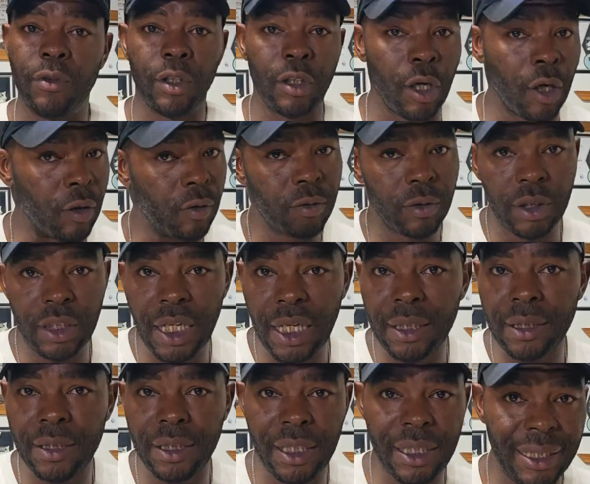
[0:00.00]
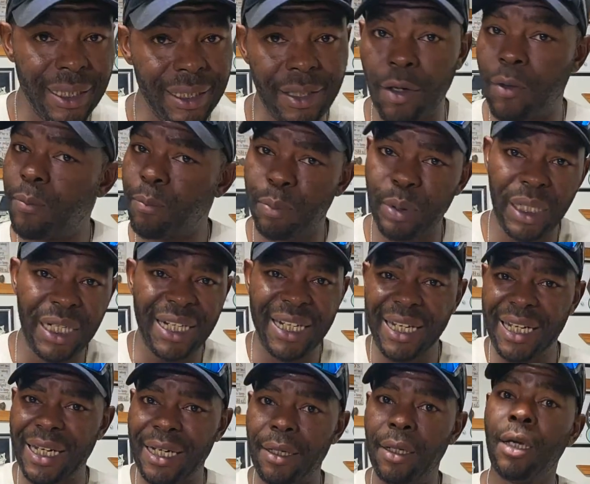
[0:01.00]
Don't touch it, don't put it
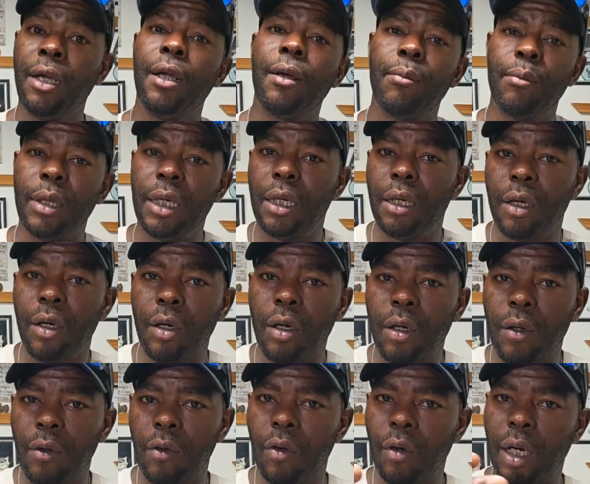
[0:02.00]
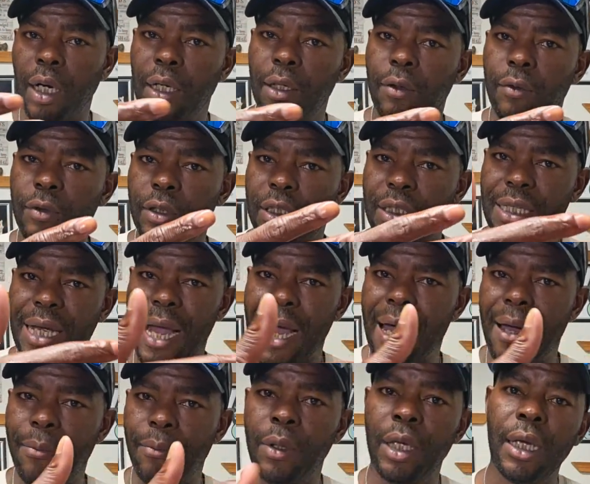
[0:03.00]
in it, but right over the
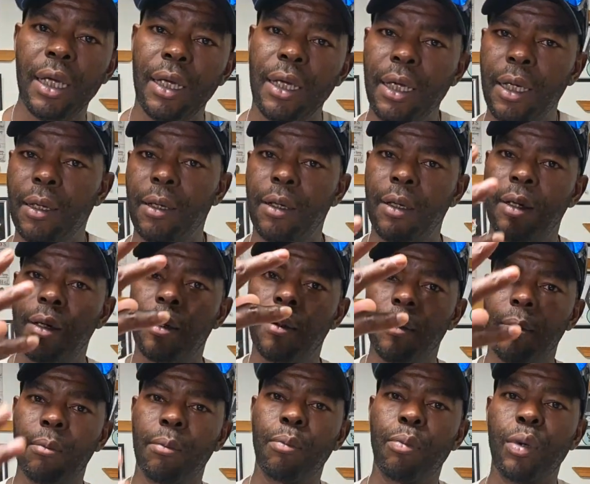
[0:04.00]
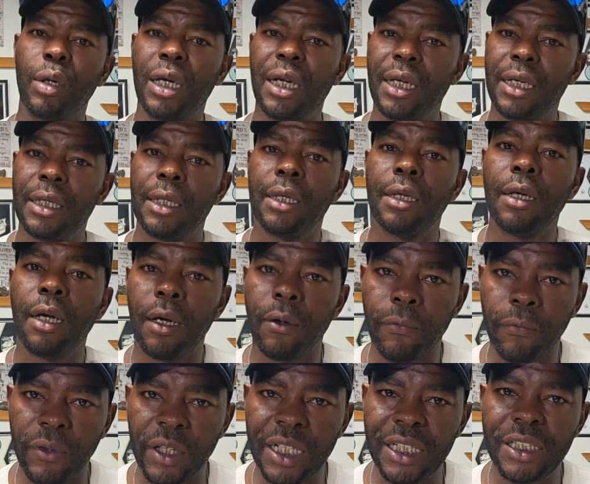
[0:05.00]
top and bring a
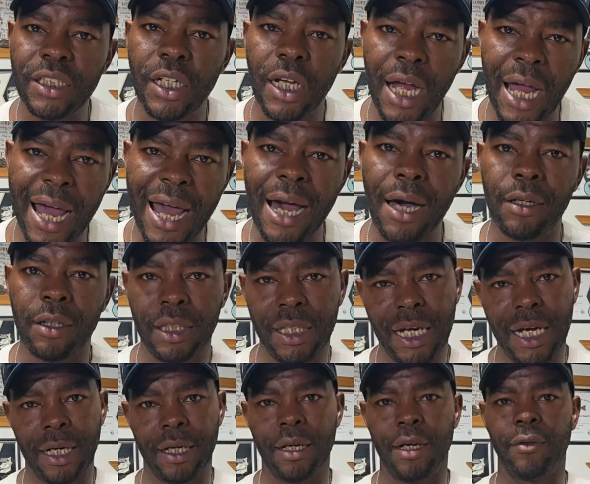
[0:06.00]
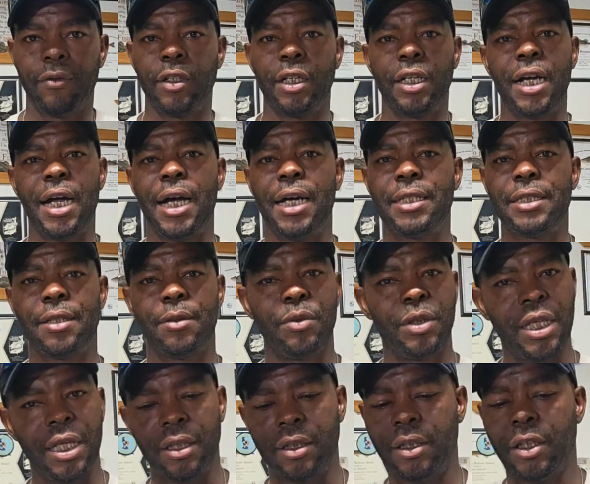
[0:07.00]
fish out of that cover, guys. I'm
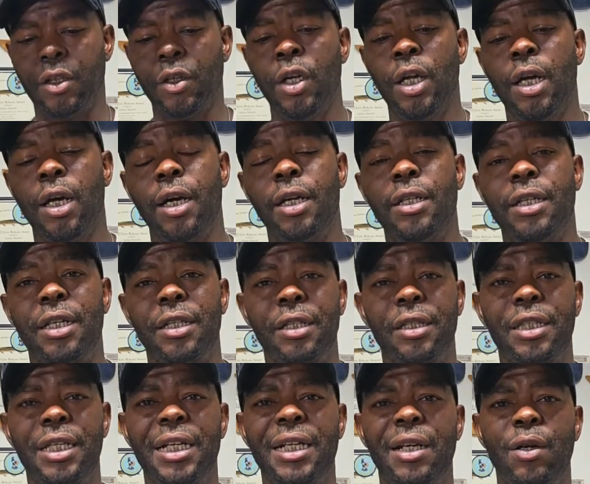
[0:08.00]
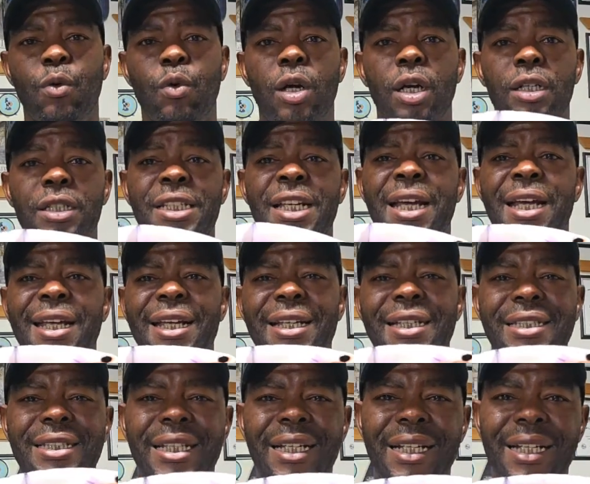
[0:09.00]
telling you. Another thing that works
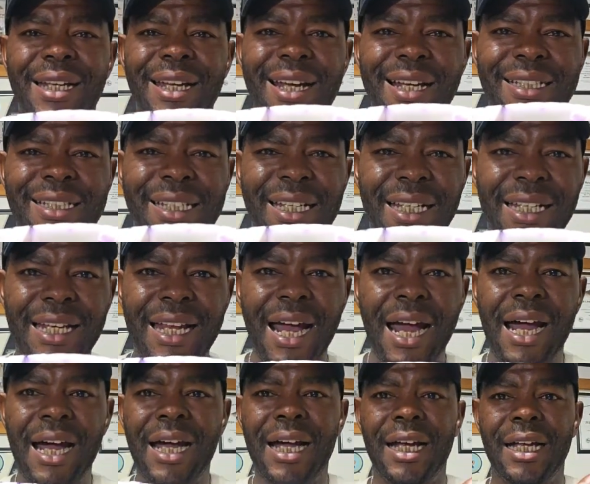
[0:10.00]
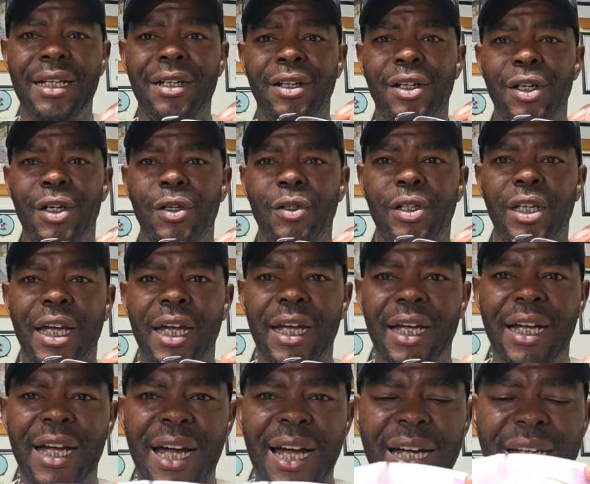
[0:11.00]
is the Nessie 9. Okay,
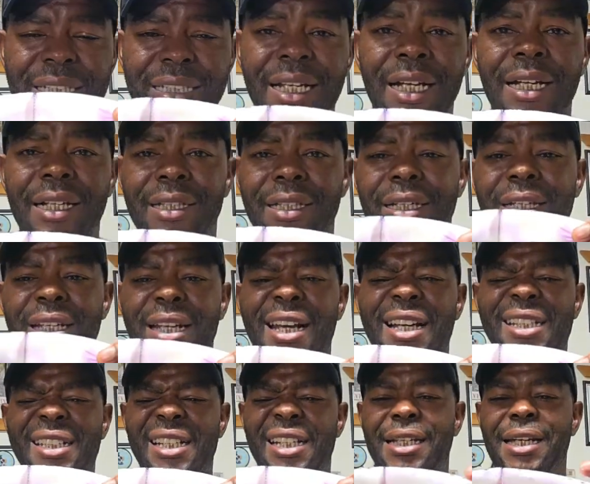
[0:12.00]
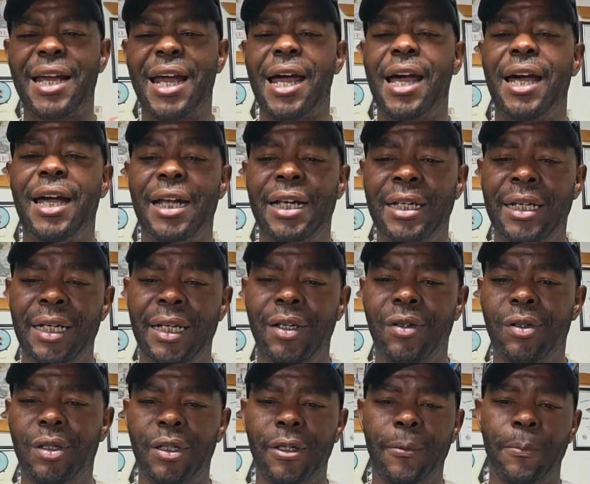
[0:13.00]
guys, the Nessie 9.
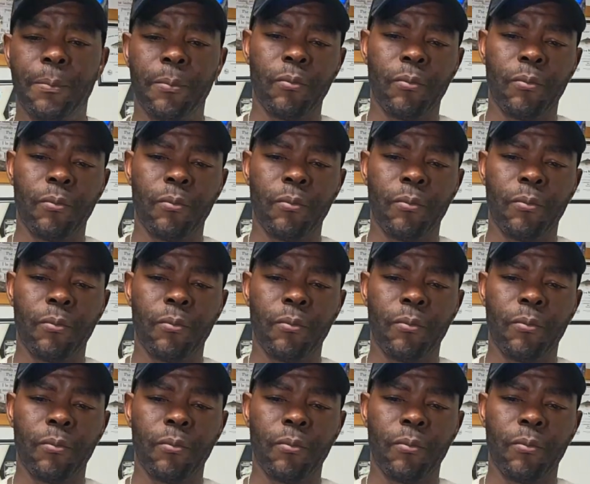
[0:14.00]
Well,